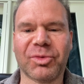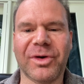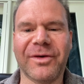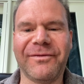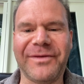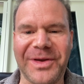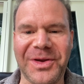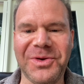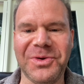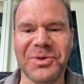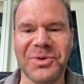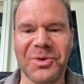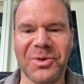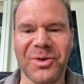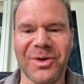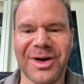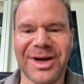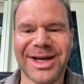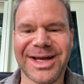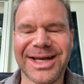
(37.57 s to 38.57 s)
review.
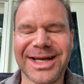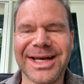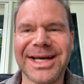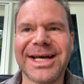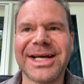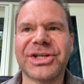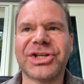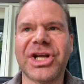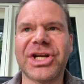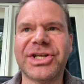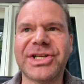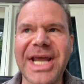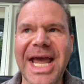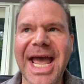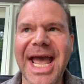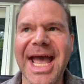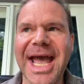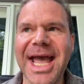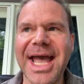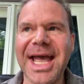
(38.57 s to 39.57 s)

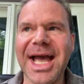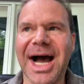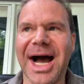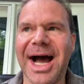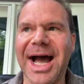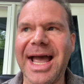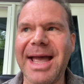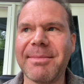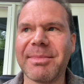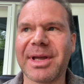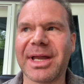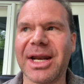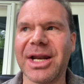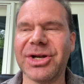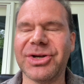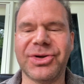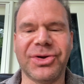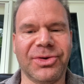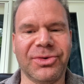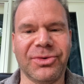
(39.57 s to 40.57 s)
Today I am going
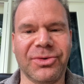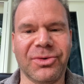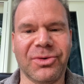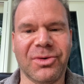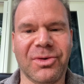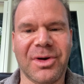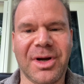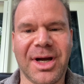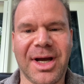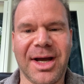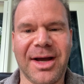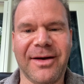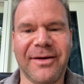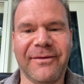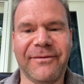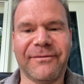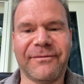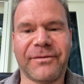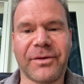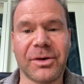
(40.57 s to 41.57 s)
to do
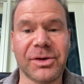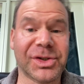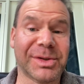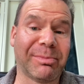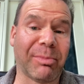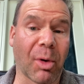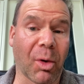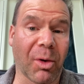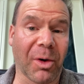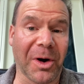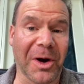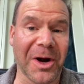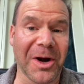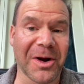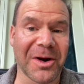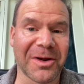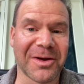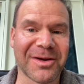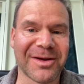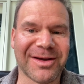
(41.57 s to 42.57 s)
Firstborn.
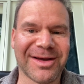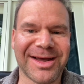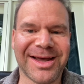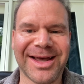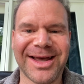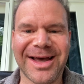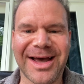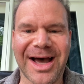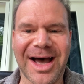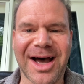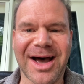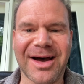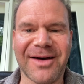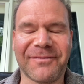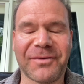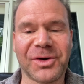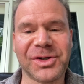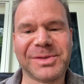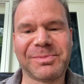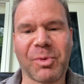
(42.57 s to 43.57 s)
Uh,
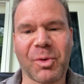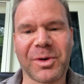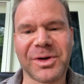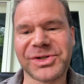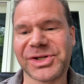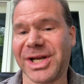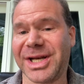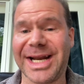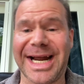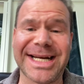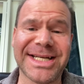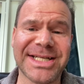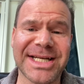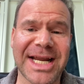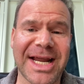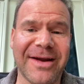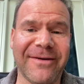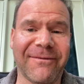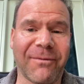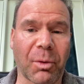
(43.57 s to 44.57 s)
Firstborn is a
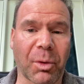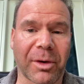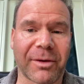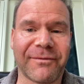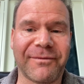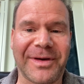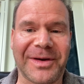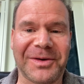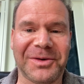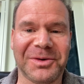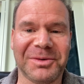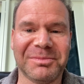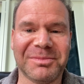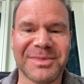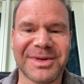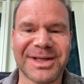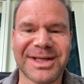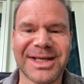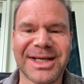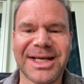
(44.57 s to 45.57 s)
1984
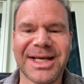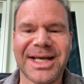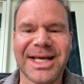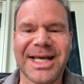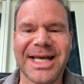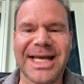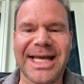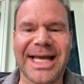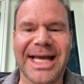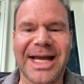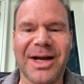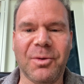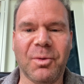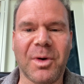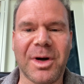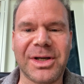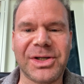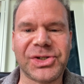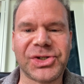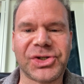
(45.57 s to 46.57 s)
film. It
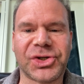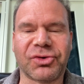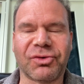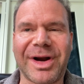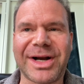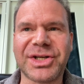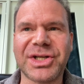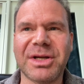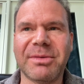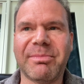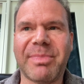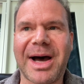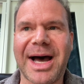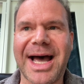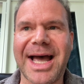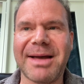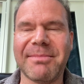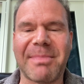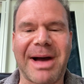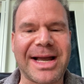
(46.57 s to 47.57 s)
was directed
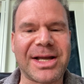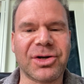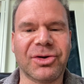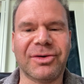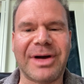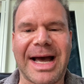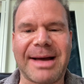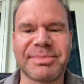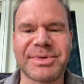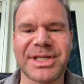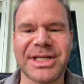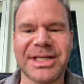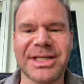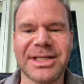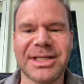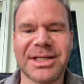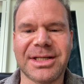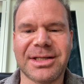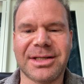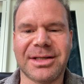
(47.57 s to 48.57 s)
by Michael Apted.
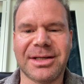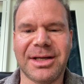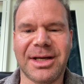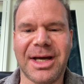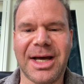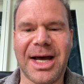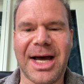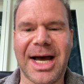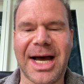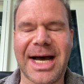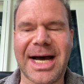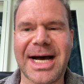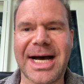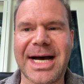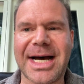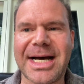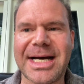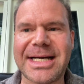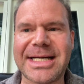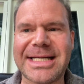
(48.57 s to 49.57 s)

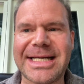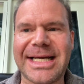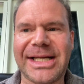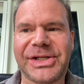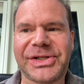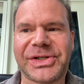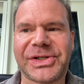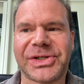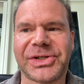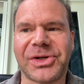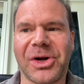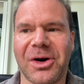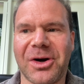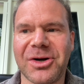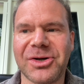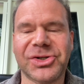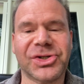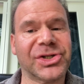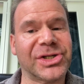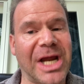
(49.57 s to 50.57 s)
Uh, it
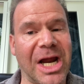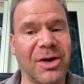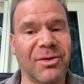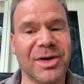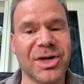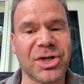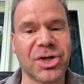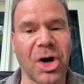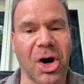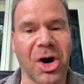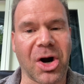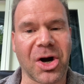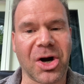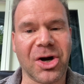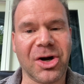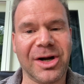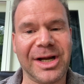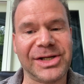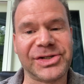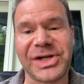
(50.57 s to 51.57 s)
stars Teri
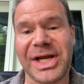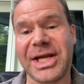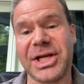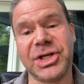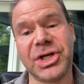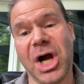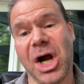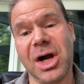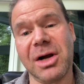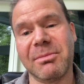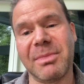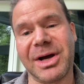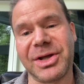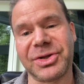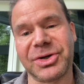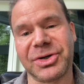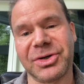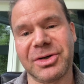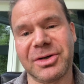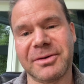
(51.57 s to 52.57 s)
Garr as a young
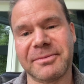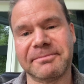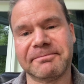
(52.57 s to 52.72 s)
mother